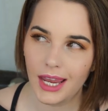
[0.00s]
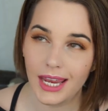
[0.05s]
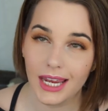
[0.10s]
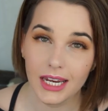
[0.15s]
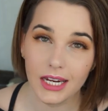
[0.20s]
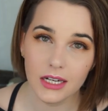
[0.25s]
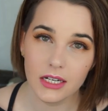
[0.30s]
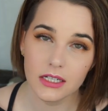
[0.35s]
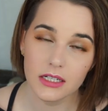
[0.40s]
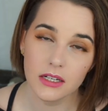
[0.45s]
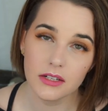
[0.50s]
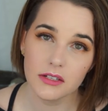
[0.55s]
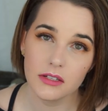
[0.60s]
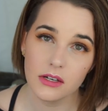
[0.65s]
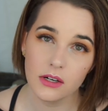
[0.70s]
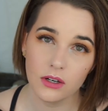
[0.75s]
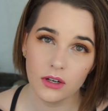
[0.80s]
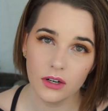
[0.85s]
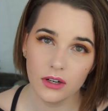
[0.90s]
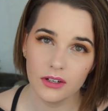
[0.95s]
and it
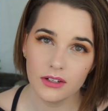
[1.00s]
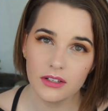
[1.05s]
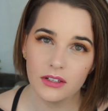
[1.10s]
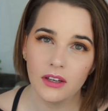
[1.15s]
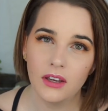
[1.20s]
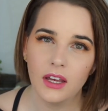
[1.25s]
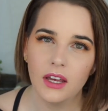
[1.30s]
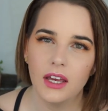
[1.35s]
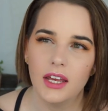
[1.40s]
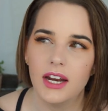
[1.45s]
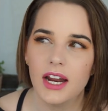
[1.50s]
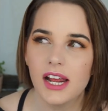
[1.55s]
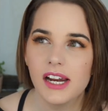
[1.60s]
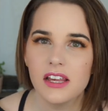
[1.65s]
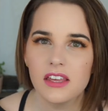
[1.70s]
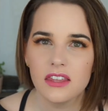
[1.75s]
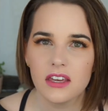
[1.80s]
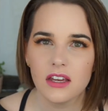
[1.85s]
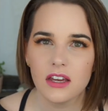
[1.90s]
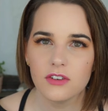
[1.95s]
doesn't hurt. And
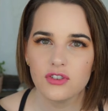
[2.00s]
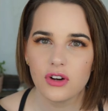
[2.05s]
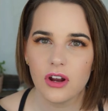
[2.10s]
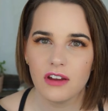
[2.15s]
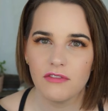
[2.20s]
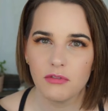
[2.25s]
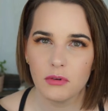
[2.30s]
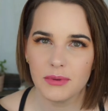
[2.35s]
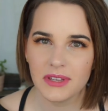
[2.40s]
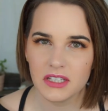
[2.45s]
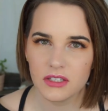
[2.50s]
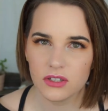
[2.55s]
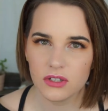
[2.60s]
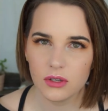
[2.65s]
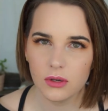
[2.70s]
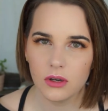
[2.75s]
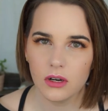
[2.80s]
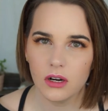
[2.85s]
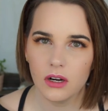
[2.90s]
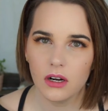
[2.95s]
anything I try from in
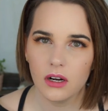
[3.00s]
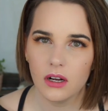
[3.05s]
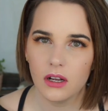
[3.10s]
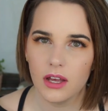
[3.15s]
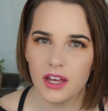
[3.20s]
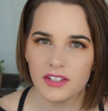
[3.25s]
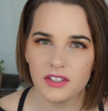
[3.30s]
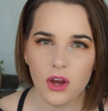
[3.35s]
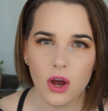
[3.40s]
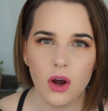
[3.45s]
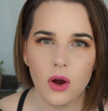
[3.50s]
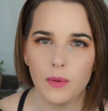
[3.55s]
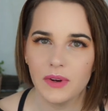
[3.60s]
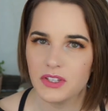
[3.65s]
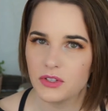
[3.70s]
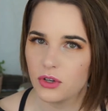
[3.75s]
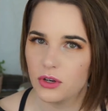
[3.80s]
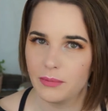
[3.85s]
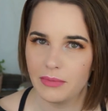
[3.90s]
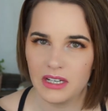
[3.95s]
store has
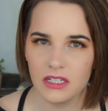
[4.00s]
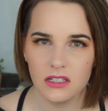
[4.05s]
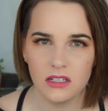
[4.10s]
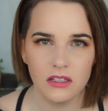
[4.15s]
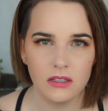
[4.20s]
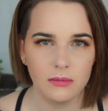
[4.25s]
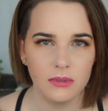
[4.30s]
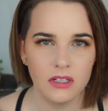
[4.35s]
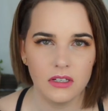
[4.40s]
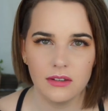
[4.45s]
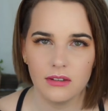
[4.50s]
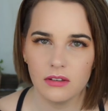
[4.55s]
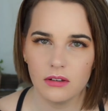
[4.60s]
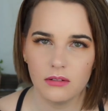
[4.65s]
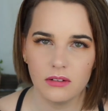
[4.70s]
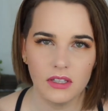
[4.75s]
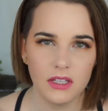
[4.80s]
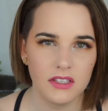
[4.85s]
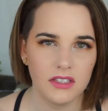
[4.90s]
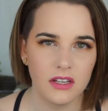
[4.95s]
always hurt my teeth. My teeth
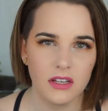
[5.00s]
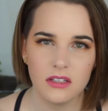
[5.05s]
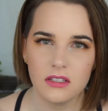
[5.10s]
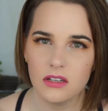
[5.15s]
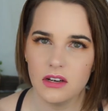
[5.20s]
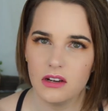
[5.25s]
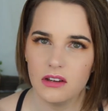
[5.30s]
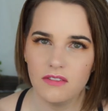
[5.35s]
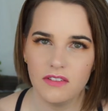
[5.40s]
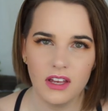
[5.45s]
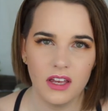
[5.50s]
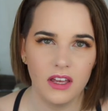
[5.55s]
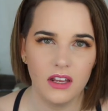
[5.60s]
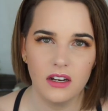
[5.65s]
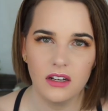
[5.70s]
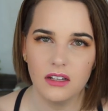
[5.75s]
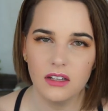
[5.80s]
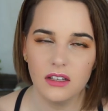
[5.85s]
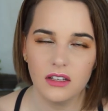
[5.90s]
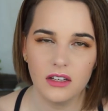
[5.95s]
are really sensitive
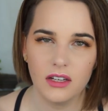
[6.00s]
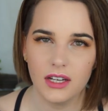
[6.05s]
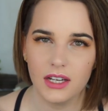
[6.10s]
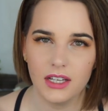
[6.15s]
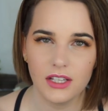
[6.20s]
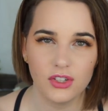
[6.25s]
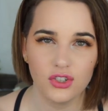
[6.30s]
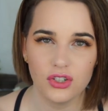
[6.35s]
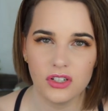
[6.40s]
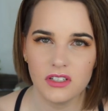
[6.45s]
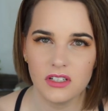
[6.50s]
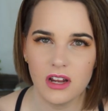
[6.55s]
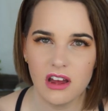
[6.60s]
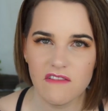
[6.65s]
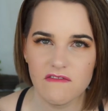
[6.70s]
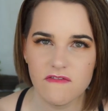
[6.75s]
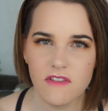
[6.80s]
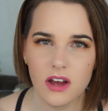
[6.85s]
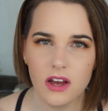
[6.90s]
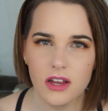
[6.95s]
and it's just
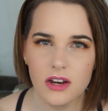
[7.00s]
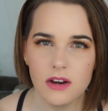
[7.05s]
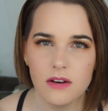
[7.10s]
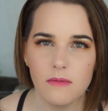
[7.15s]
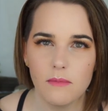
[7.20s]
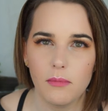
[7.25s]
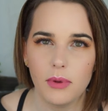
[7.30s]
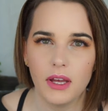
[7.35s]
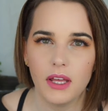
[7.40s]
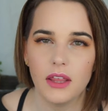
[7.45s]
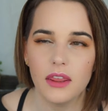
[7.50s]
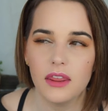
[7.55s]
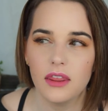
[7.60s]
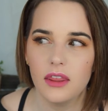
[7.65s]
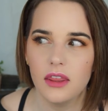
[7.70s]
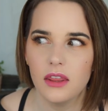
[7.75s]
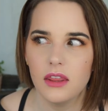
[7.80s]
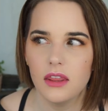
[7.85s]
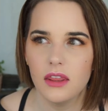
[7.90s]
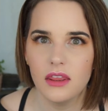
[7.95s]
not fun, but
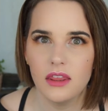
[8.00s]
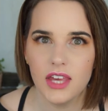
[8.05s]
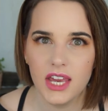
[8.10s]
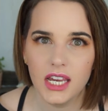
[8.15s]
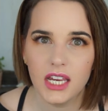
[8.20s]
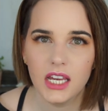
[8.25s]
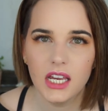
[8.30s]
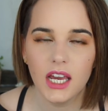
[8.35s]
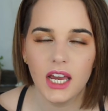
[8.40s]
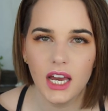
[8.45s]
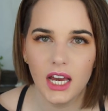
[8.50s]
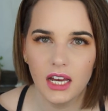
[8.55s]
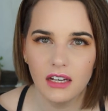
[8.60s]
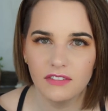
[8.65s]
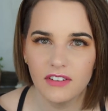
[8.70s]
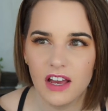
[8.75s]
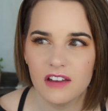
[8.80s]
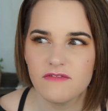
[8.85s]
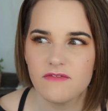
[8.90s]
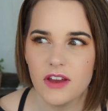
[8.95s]
they
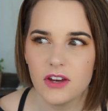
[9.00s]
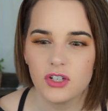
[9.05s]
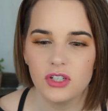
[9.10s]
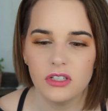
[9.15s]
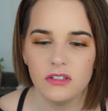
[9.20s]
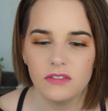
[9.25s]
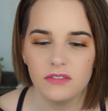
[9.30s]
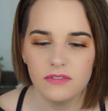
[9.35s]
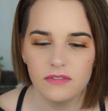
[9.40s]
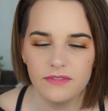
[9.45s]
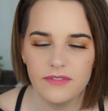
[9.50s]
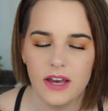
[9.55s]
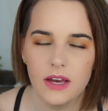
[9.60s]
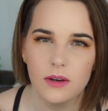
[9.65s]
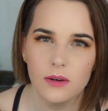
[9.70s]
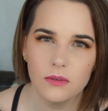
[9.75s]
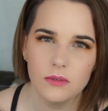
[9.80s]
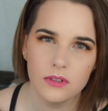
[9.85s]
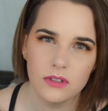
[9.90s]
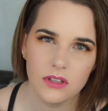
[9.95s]
have, I've actually
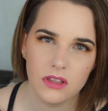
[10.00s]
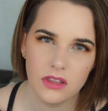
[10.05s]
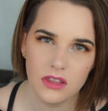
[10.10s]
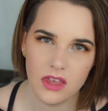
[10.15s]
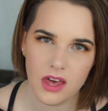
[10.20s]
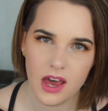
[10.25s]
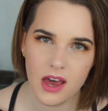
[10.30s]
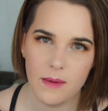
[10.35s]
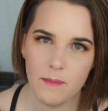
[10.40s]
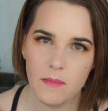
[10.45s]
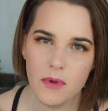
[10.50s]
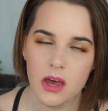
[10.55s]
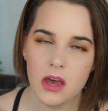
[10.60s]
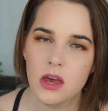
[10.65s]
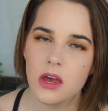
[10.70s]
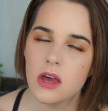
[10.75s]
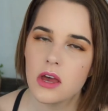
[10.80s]
found them